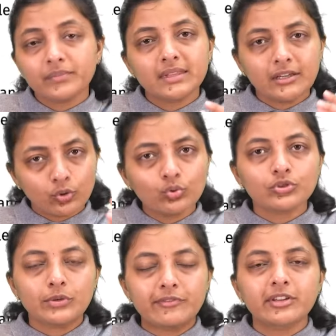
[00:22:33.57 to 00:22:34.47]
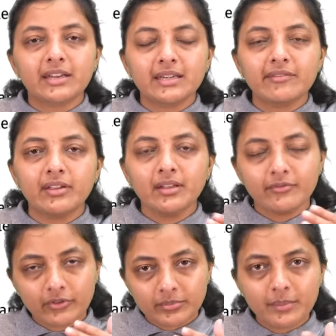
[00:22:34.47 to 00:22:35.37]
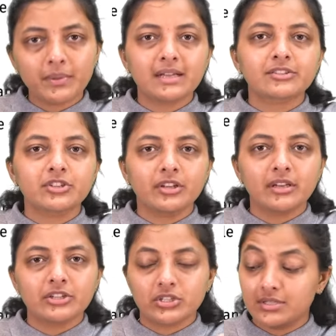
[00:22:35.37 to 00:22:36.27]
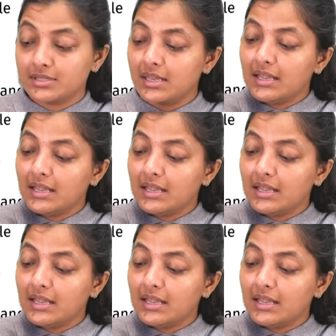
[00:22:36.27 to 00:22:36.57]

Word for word: that whosoever are living from the past generations.